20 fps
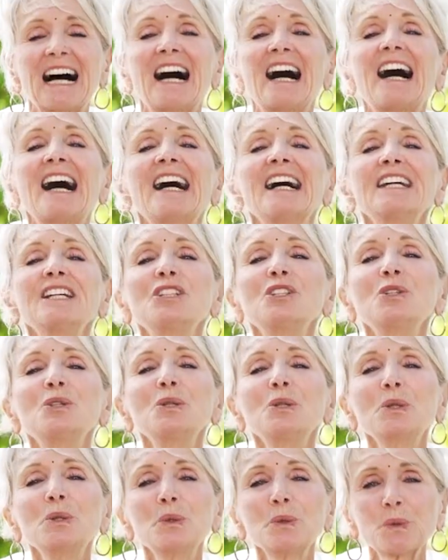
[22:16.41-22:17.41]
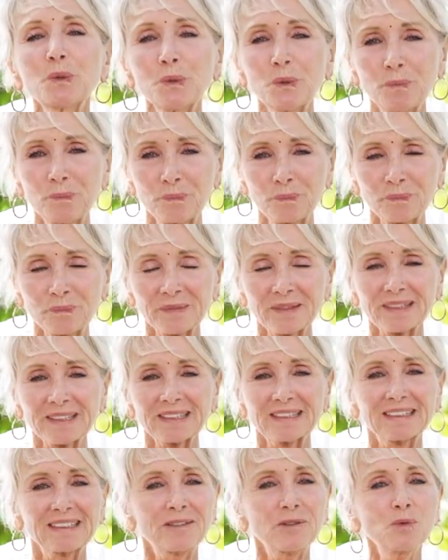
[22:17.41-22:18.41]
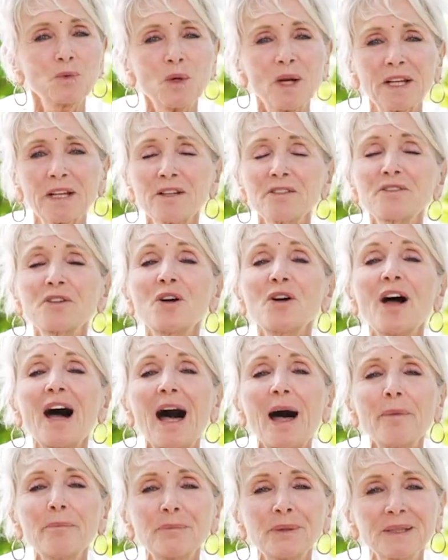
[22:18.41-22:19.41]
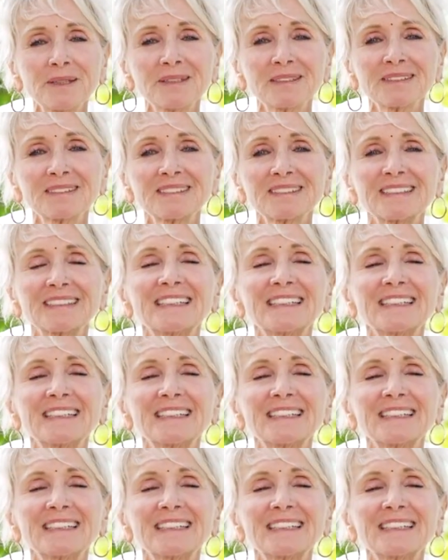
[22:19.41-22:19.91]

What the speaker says: I knew whatever happened,